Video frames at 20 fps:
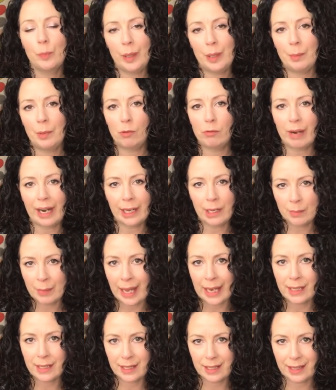of people
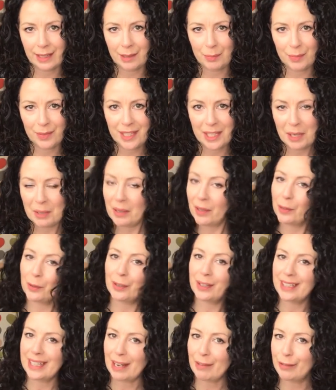recommend them, so I thought
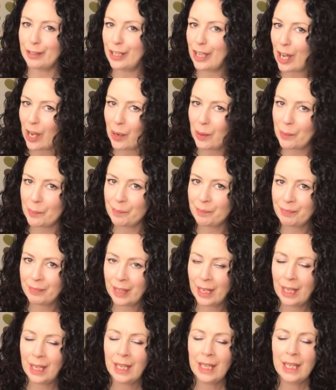I'd have a go.
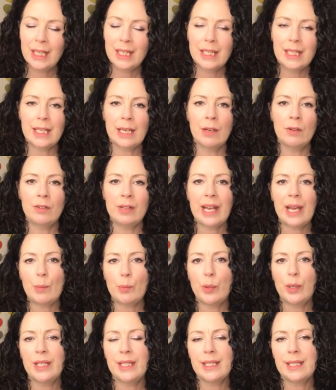So
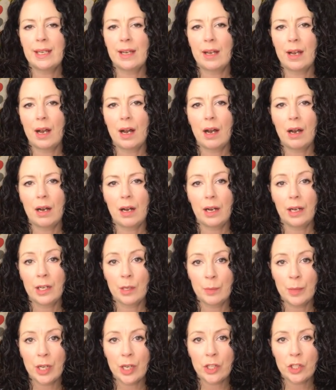Netprinter are a
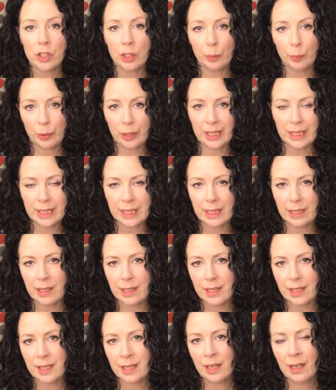commercial
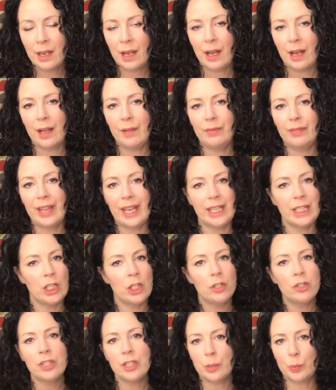printers, and they're
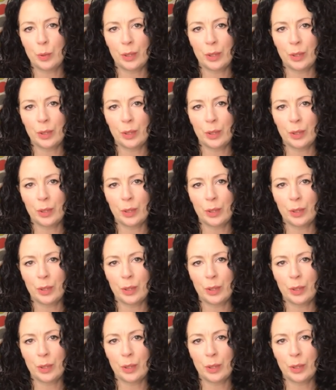used to